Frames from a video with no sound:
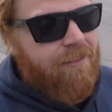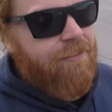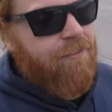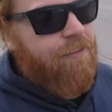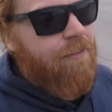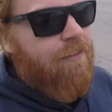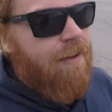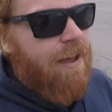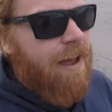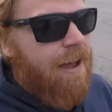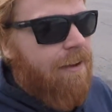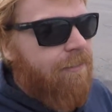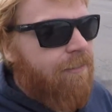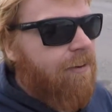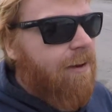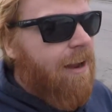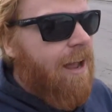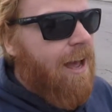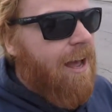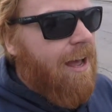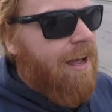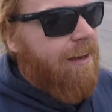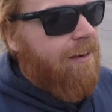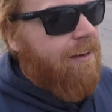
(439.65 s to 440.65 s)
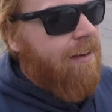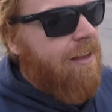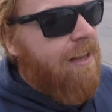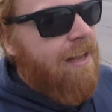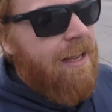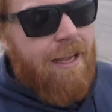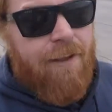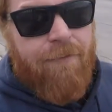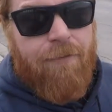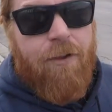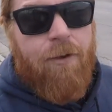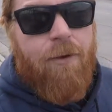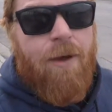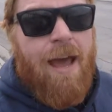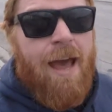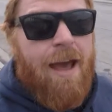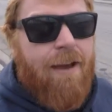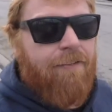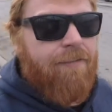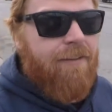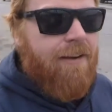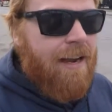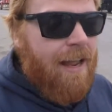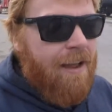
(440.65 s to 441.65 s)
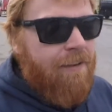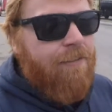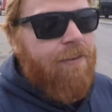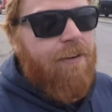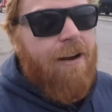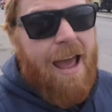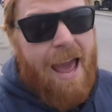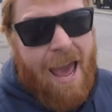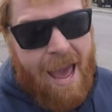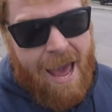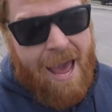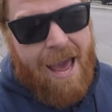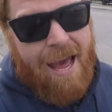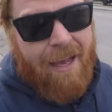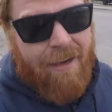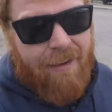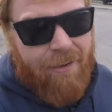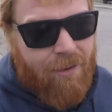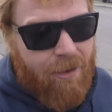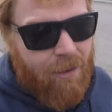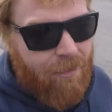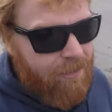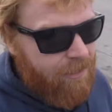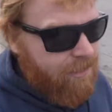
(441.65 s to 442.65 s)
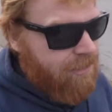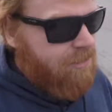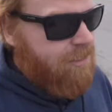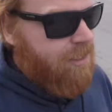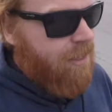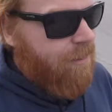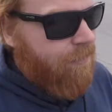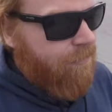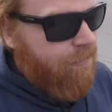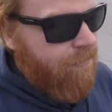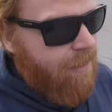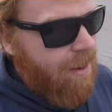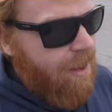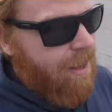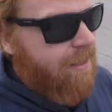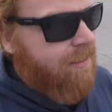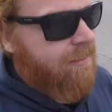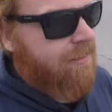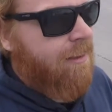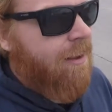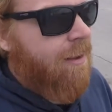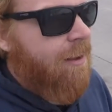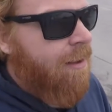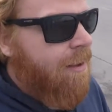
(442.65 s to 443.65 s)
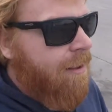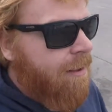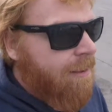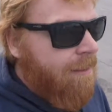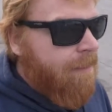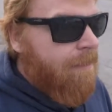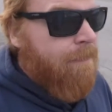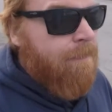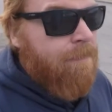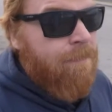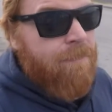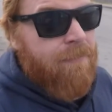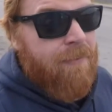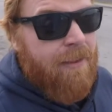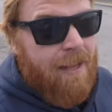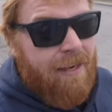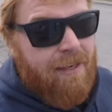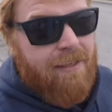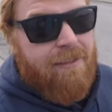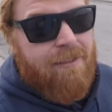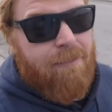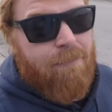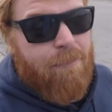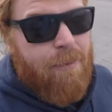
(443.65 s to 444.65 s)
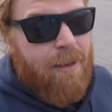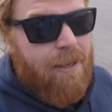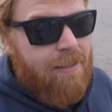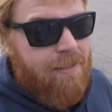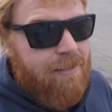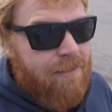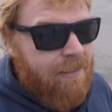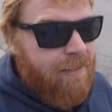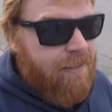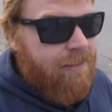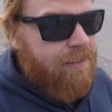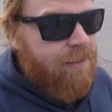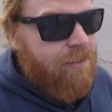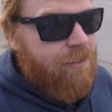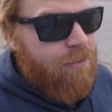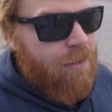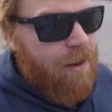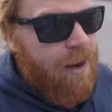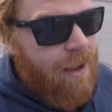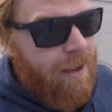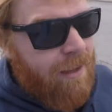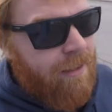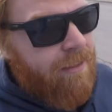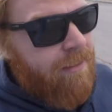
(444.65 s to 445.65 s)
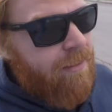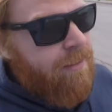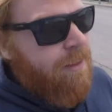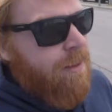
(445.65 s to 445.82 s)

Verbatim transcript: If you've ever had, if you have never had carne asada fries, that is the best thing to try.